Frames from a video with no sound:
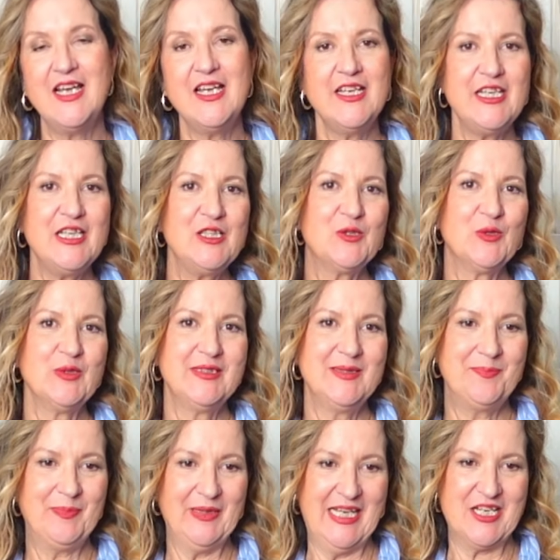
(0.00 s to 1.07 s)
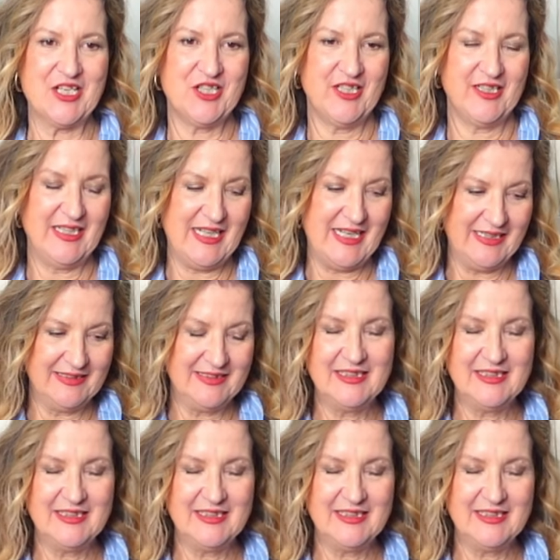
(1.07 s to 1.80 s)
into the pleasure and